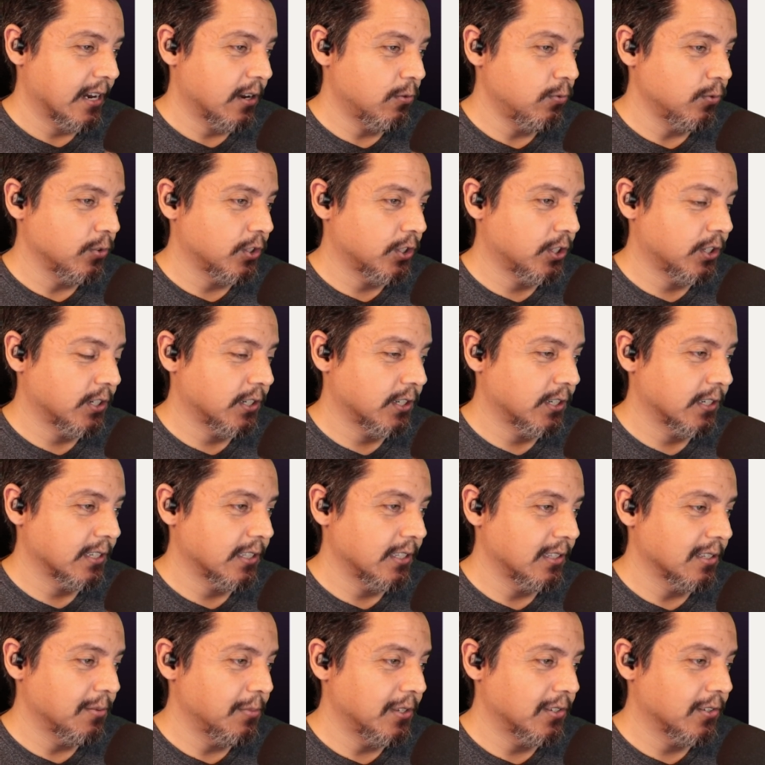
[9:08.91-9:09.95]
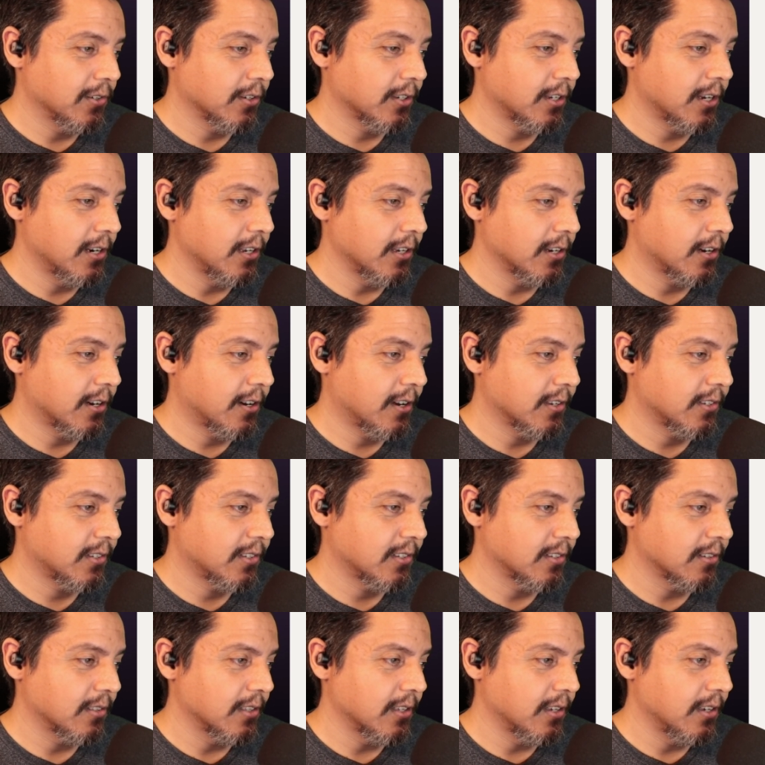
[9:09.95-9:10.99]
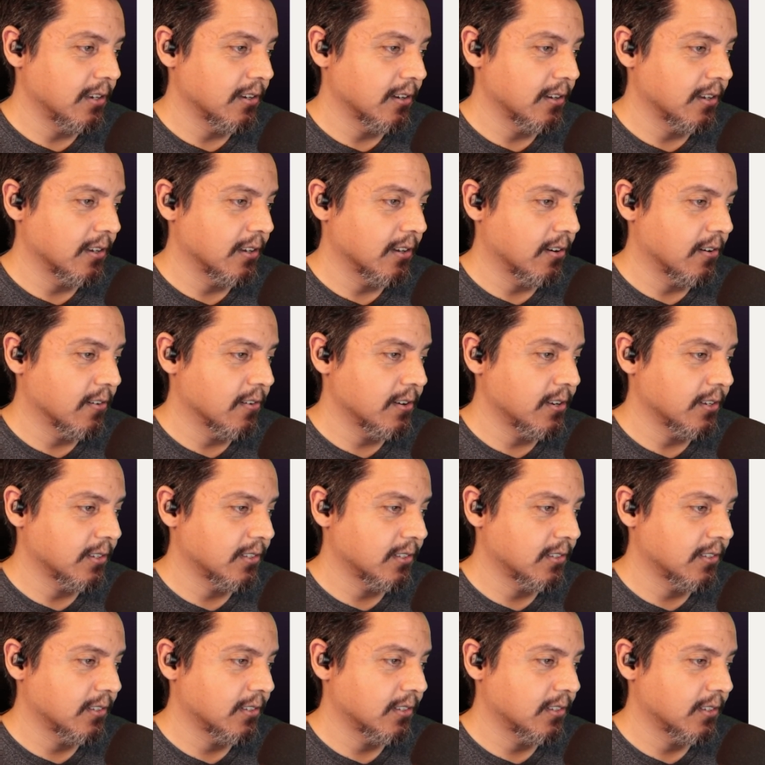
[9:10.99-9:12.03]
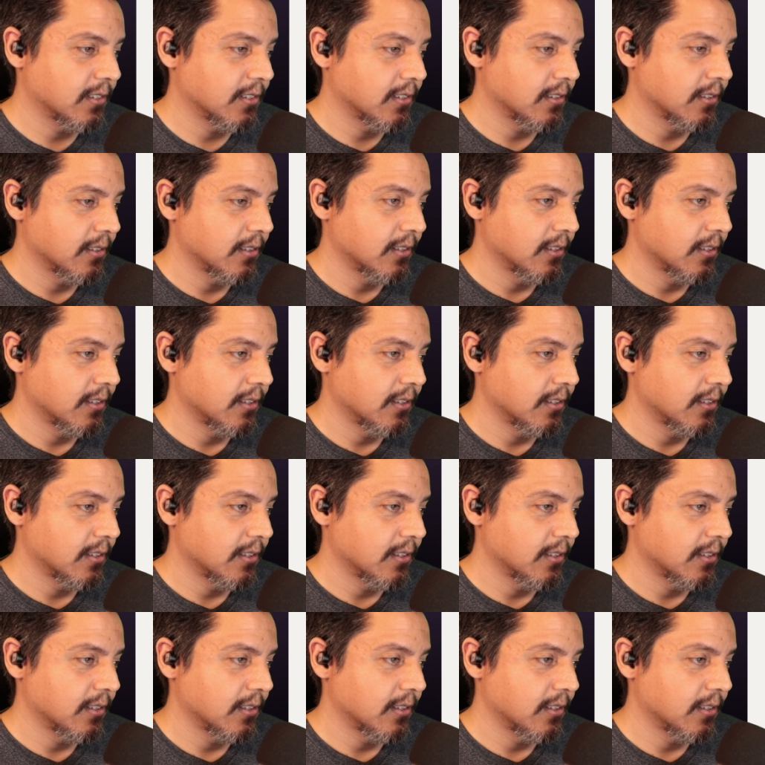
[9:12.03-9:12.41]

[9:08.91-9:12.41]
Ouch. I think that means they're cutting costs on the artists.